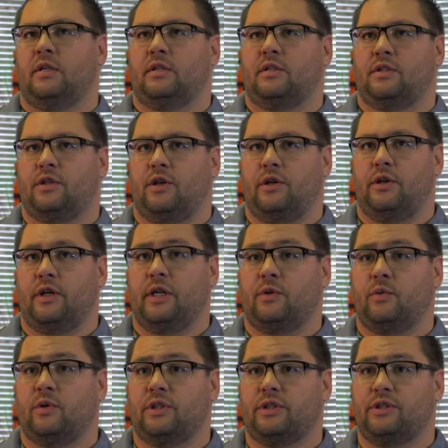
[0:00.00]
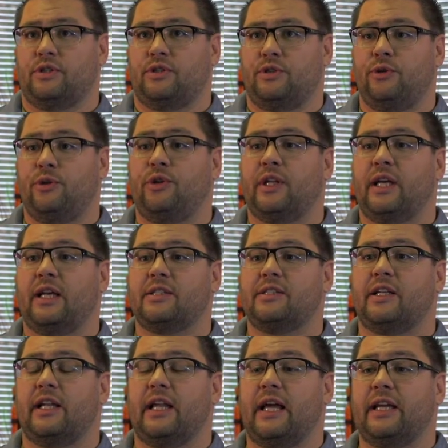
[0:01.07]
So it was
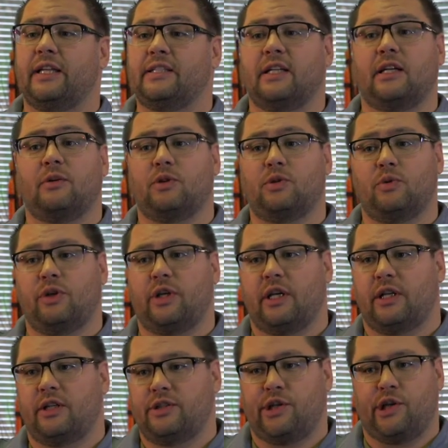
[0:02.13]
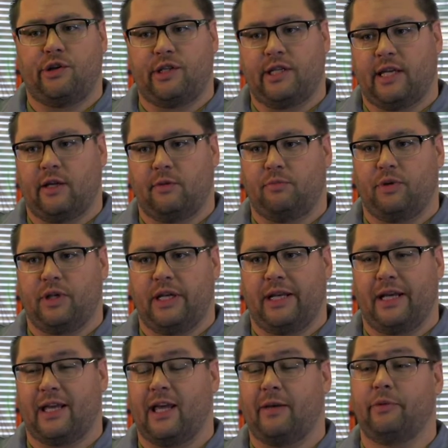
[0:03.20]
2008, I was working at a security company and
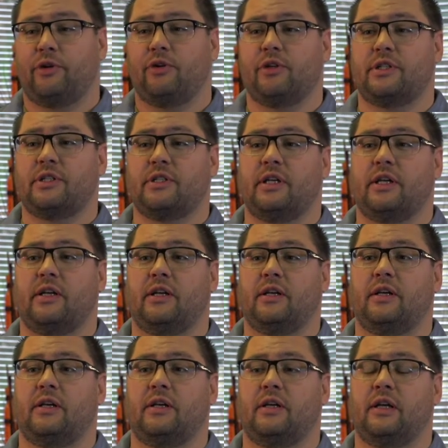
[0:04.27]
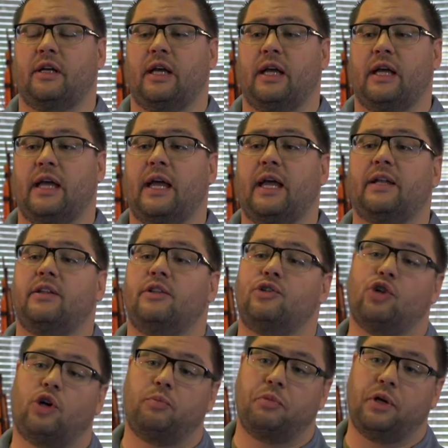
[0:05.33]
I came across an ad in the
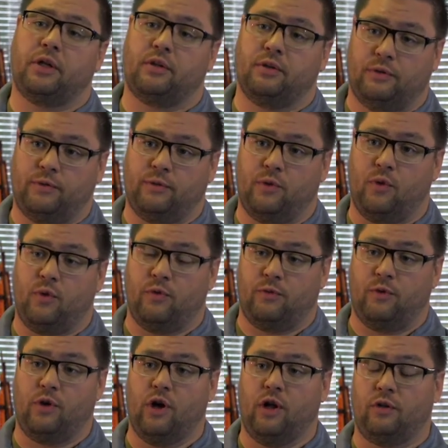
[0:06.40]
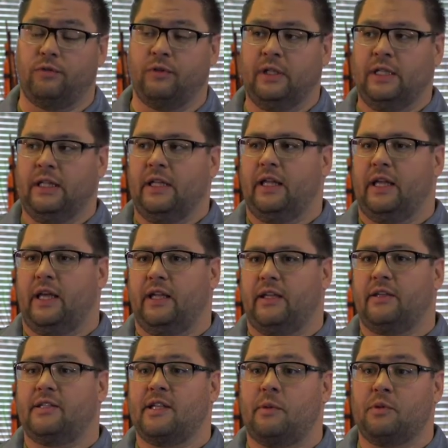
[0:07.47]
job mail for golf. And at
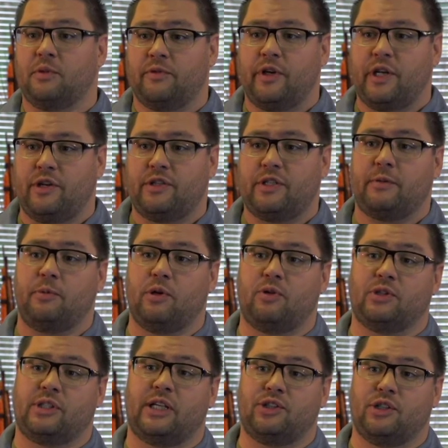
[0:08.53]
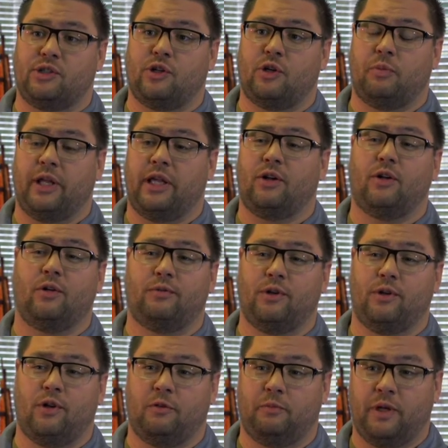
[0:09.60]
the time it was very interesting because I just started playing golf
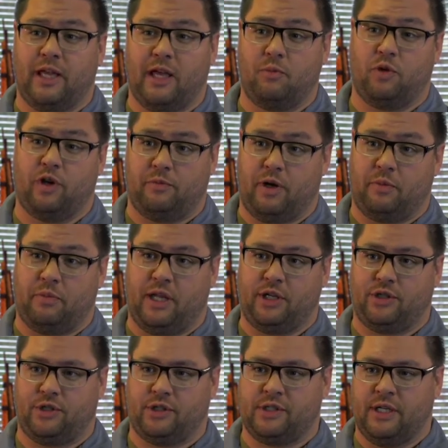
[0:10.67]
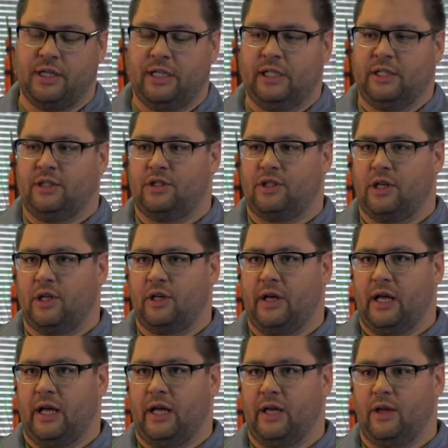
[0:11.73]
and golf became one of my passions. So
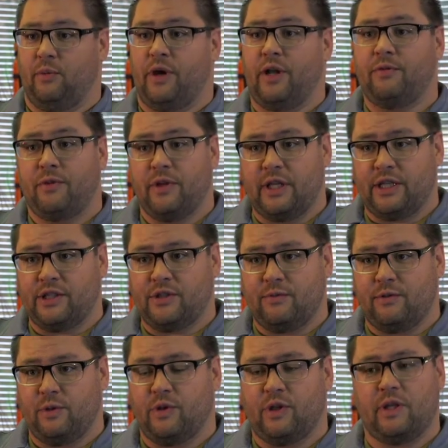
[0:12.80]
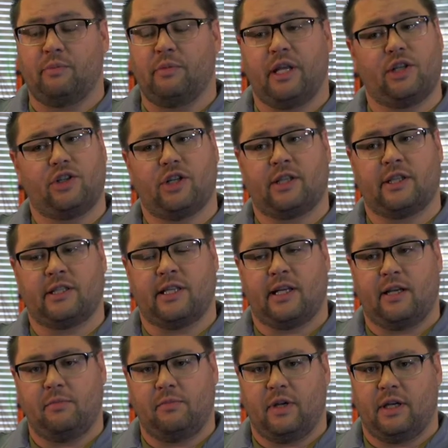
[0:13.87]
I went for the interview with the manager at the
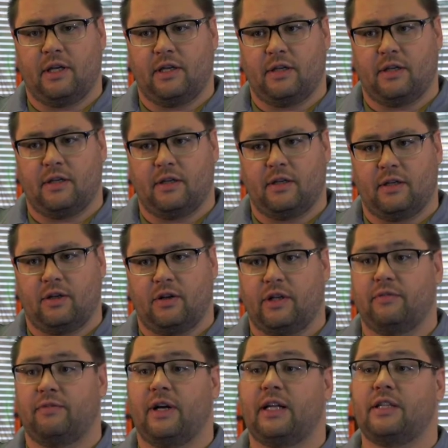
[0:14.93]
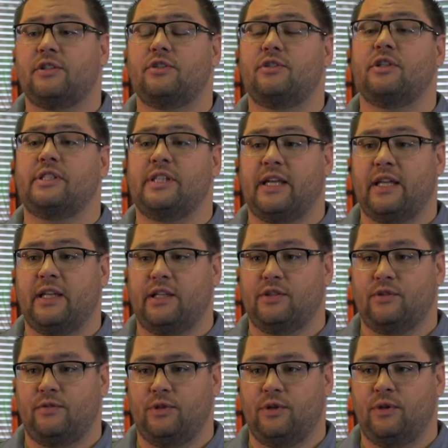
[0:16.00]
time, got invited to a second
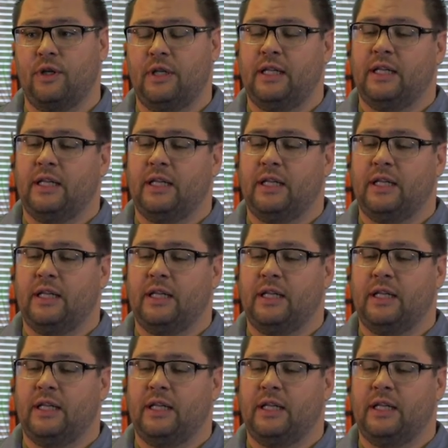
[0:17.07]
interview